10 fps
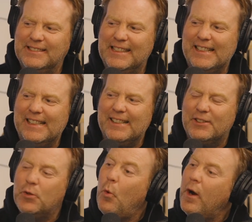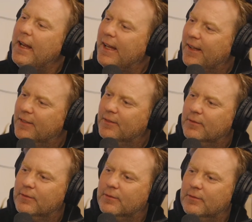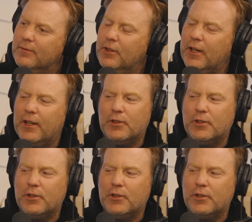Yeah, 20. You got a